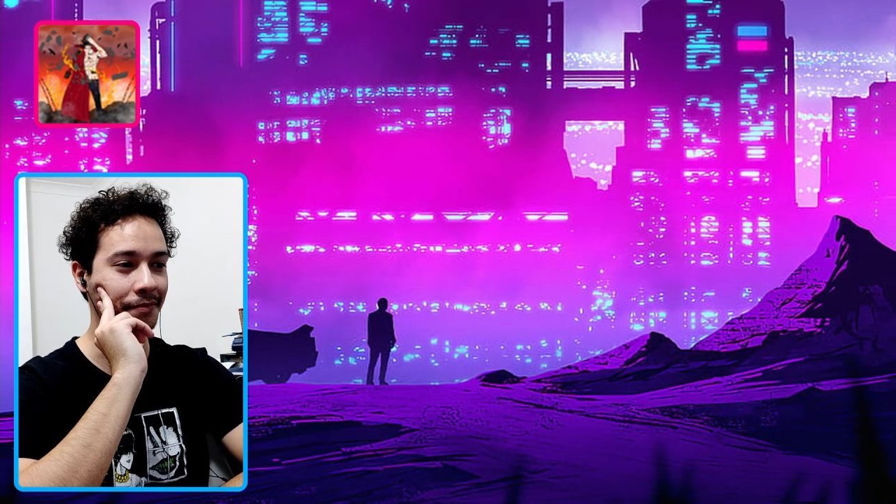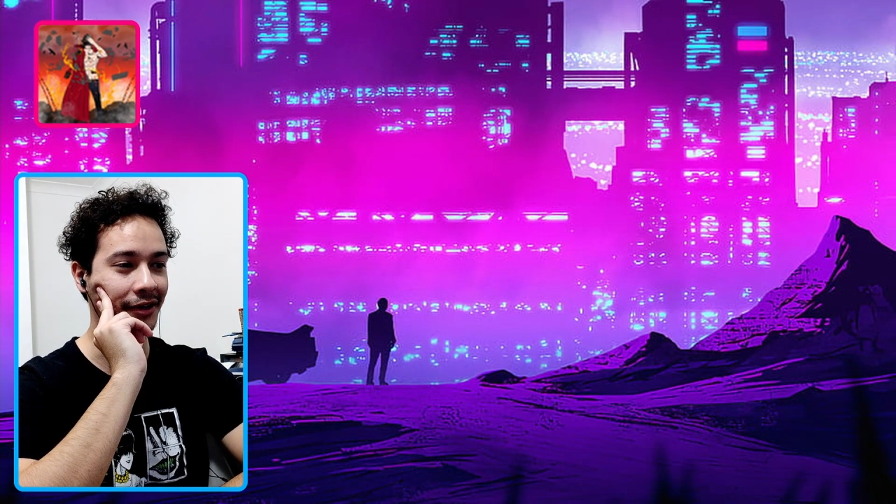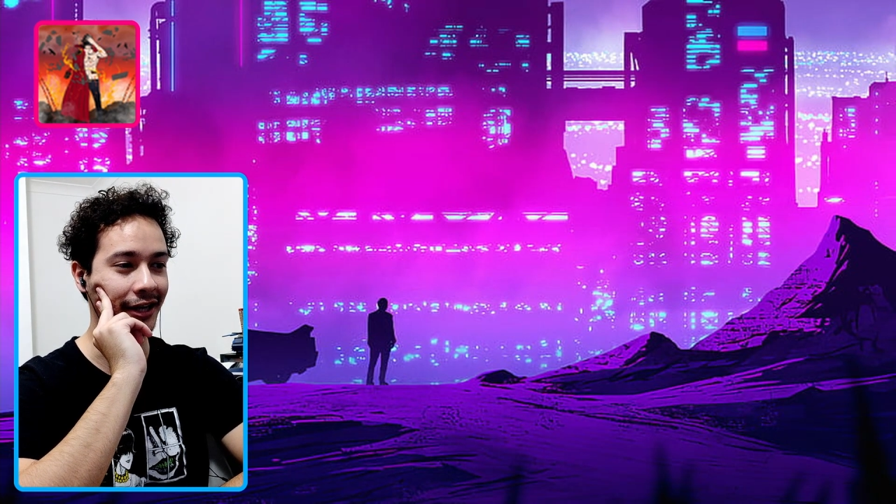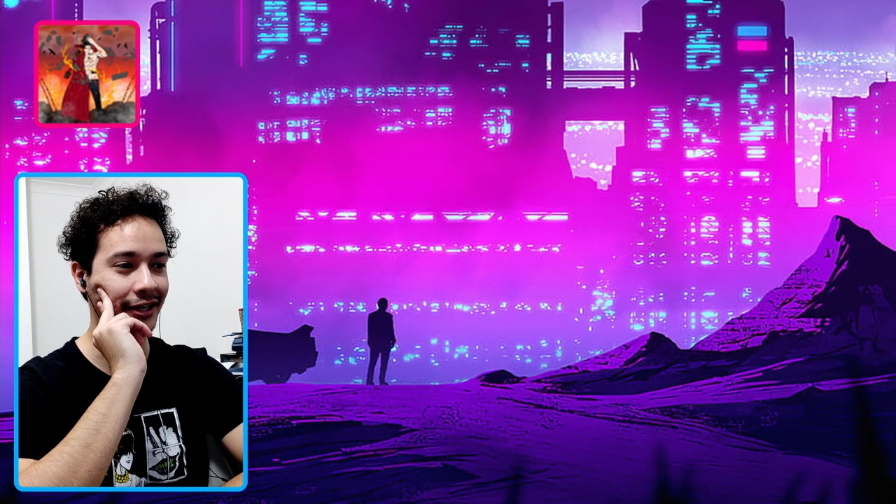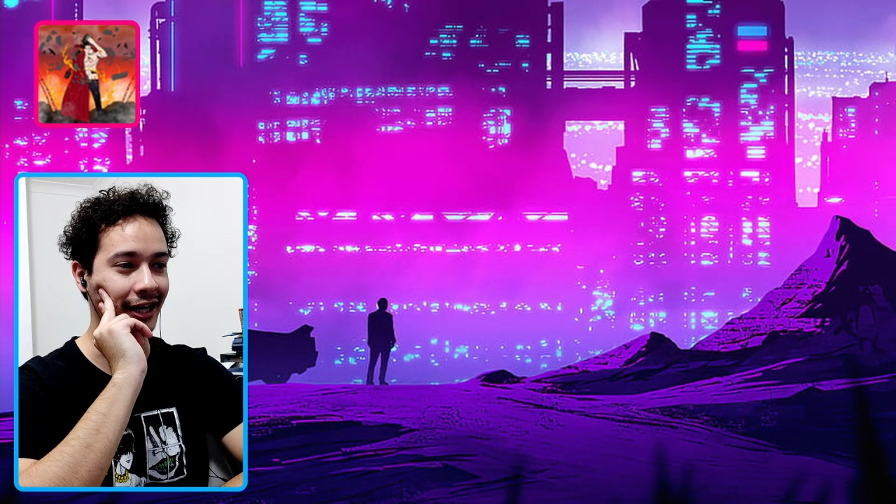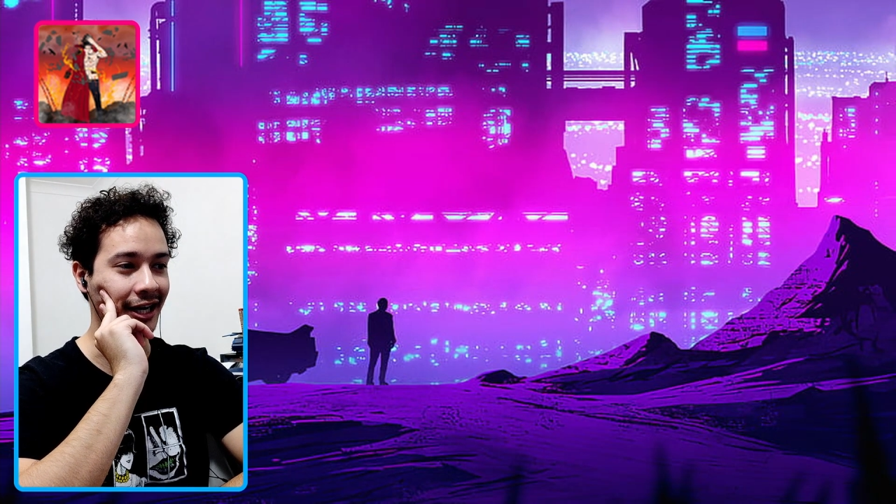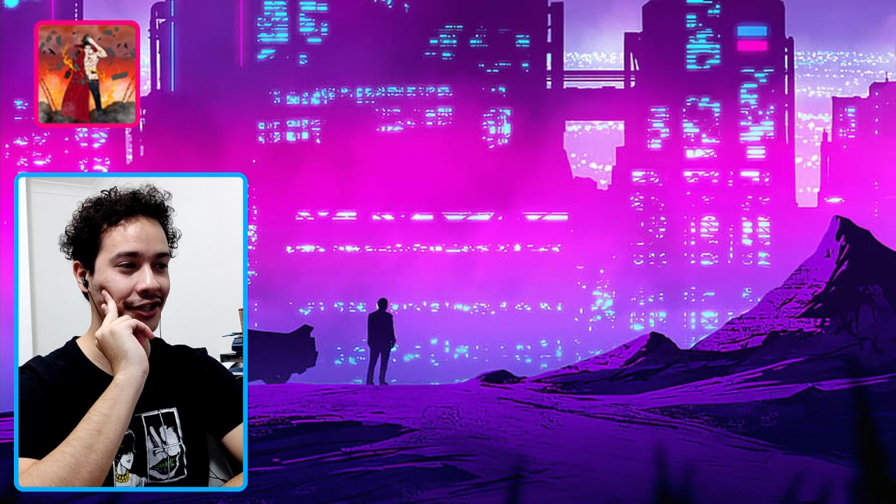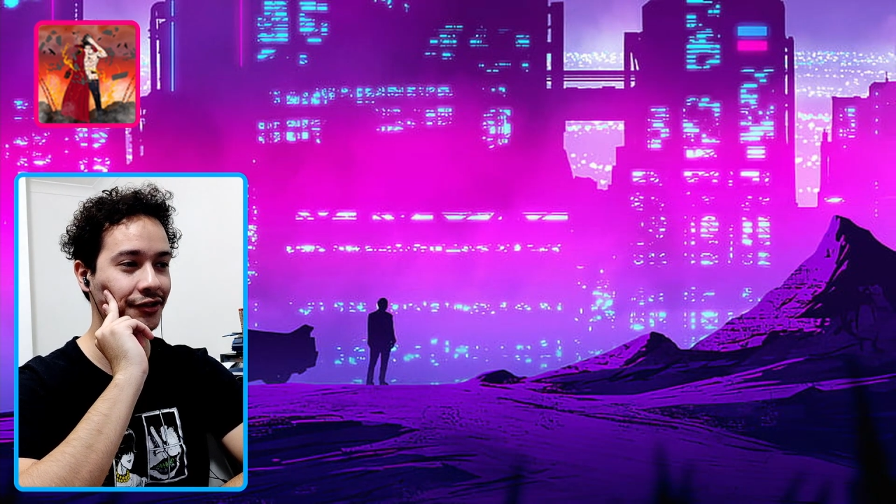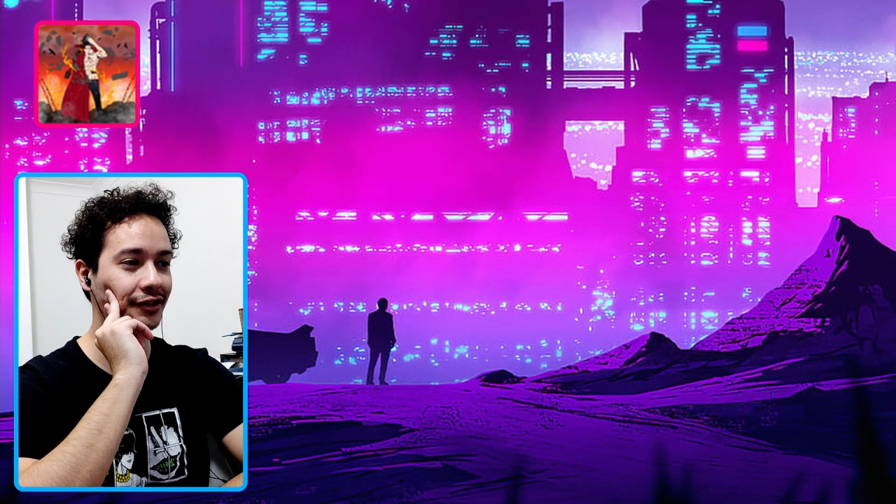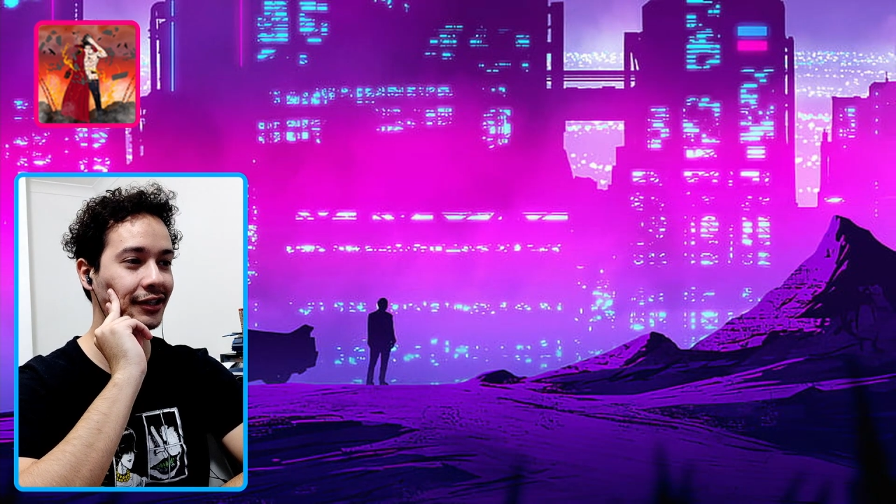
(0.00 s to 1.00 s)
played
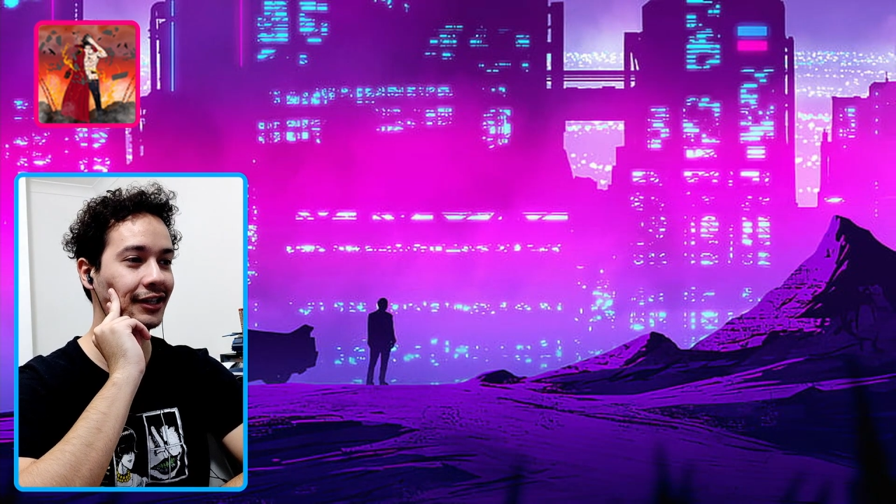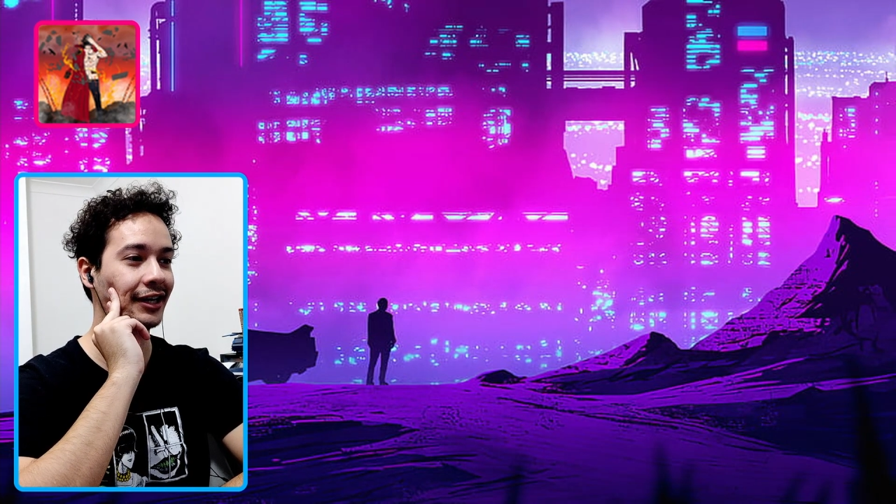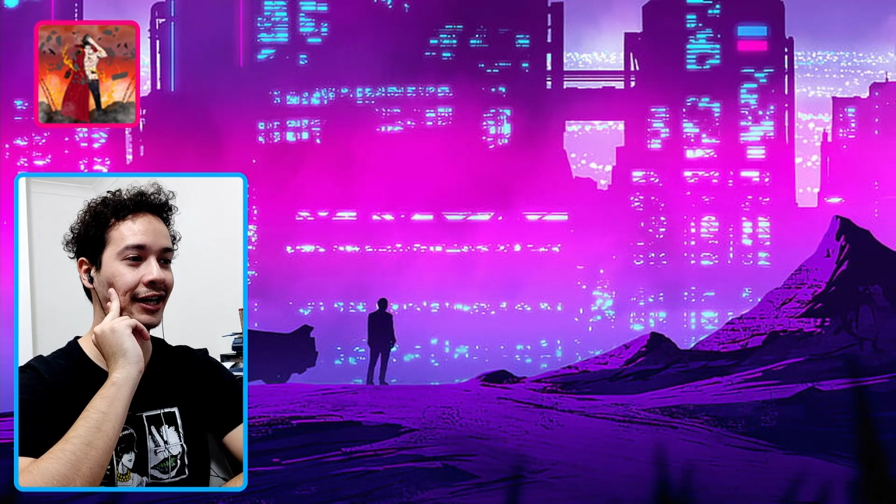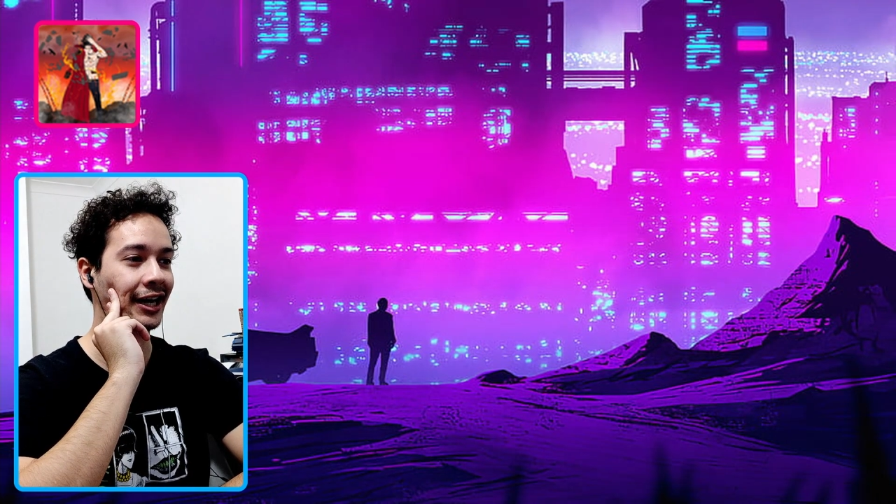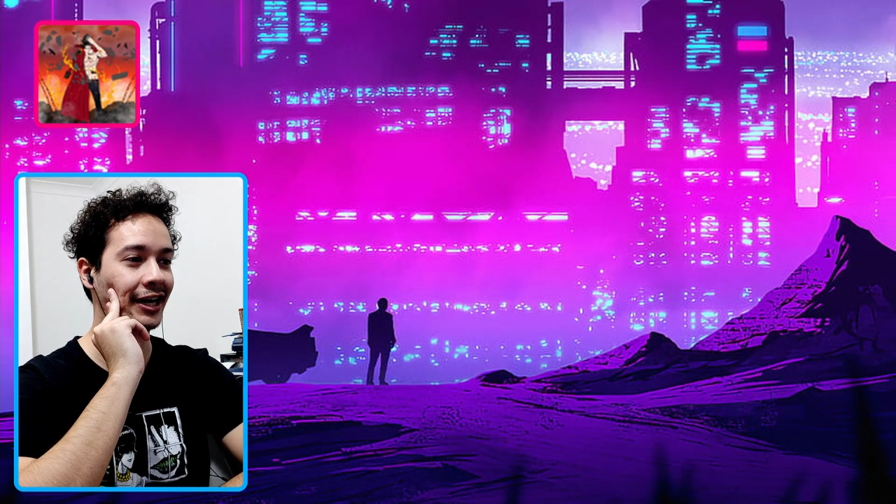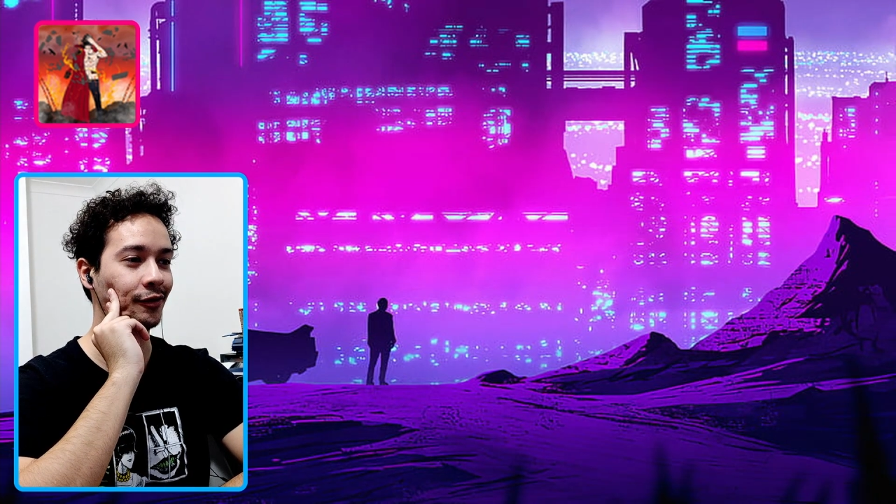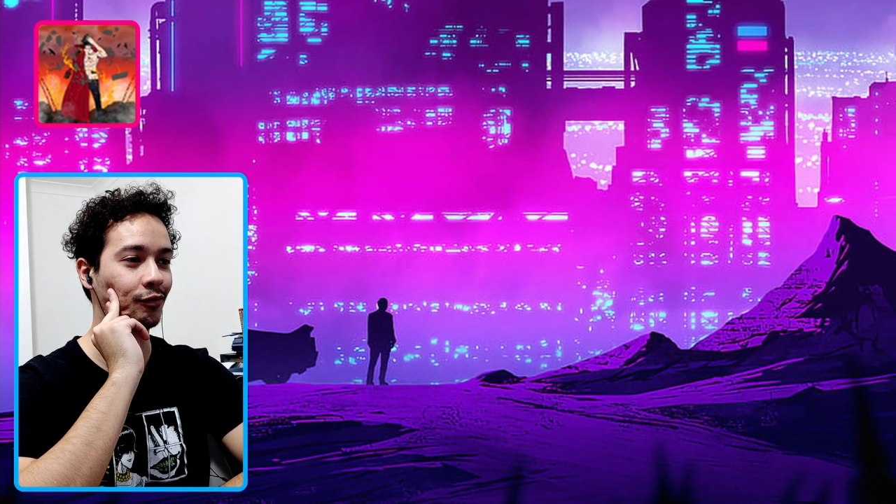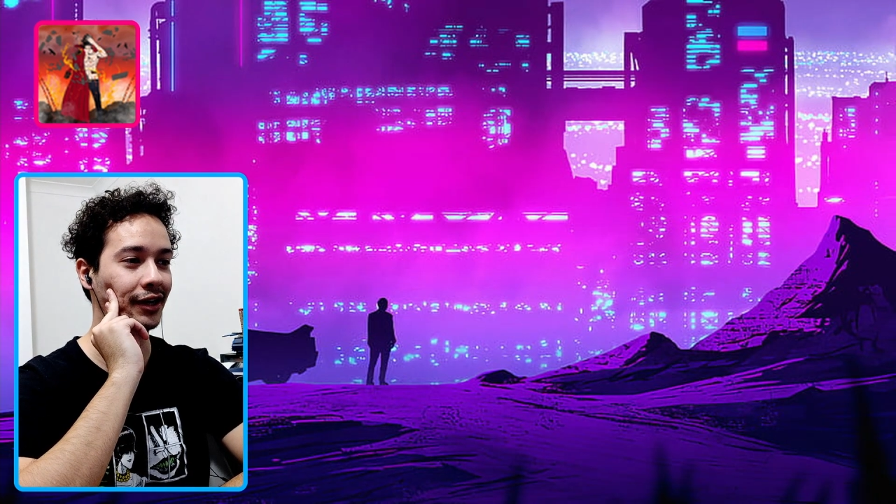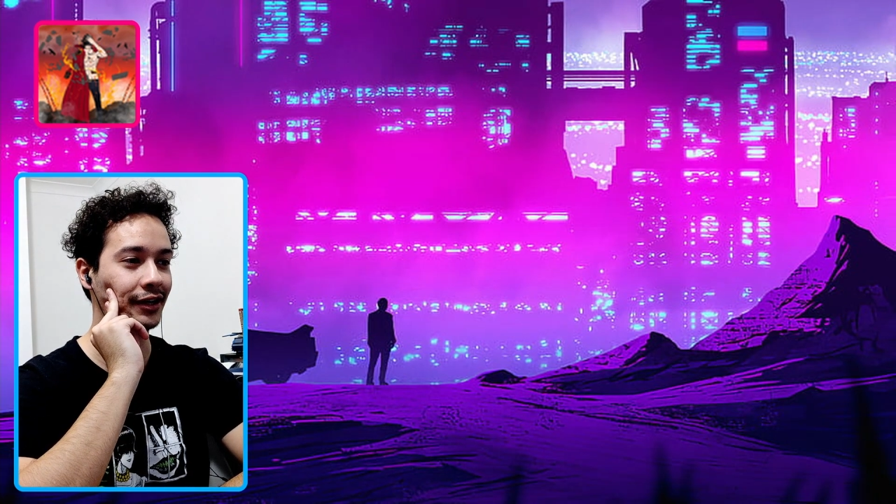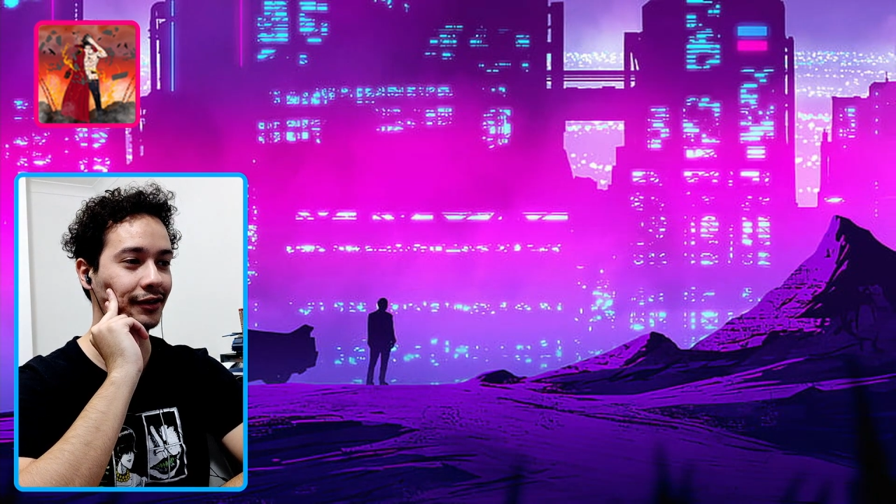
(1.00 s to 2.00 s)
casually and then had
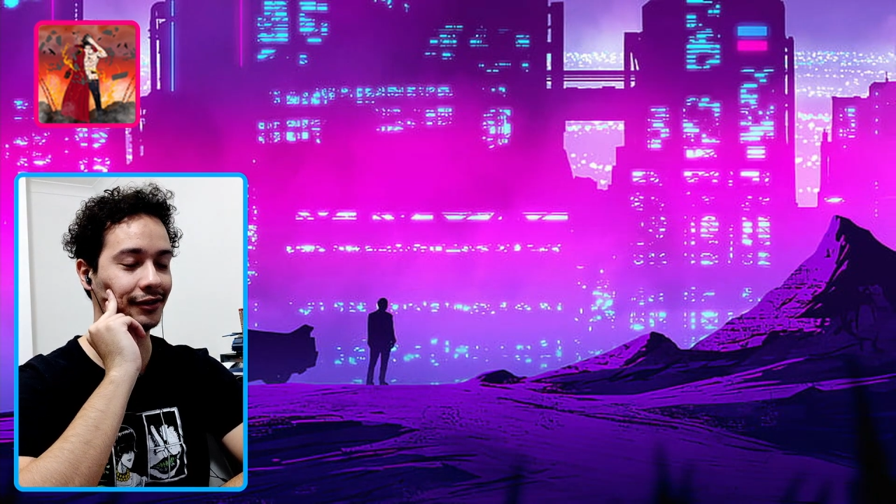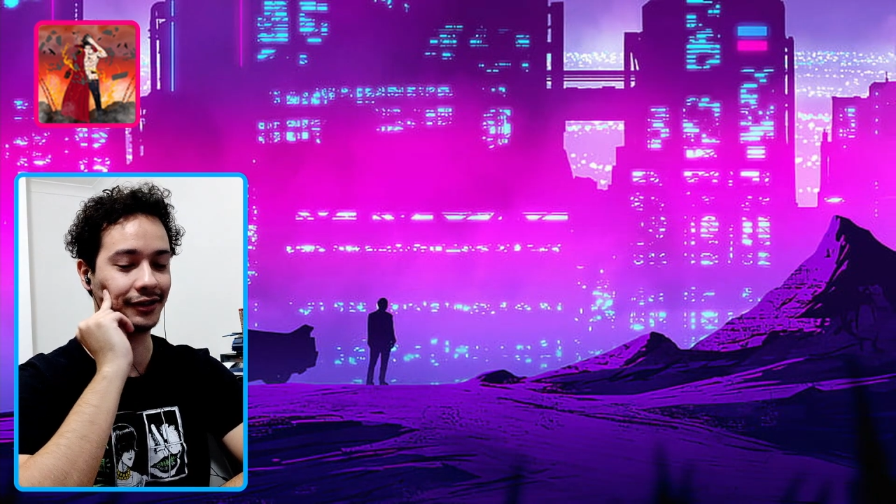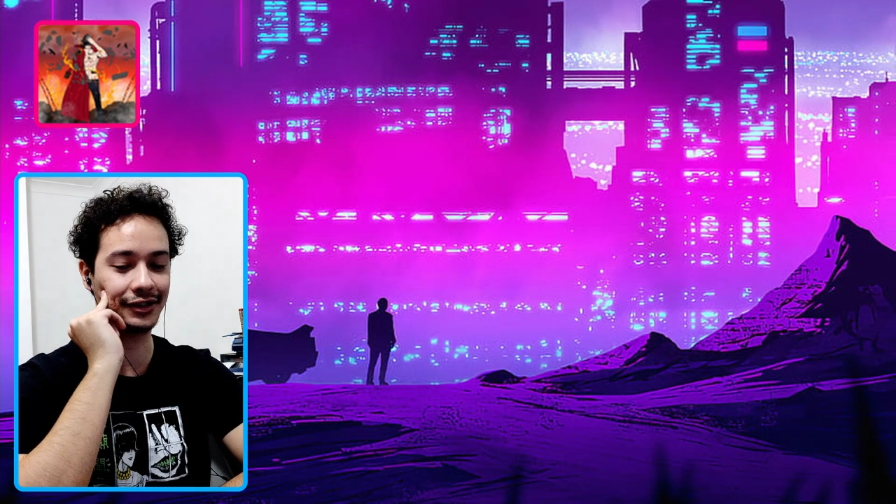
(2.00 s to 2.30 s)
one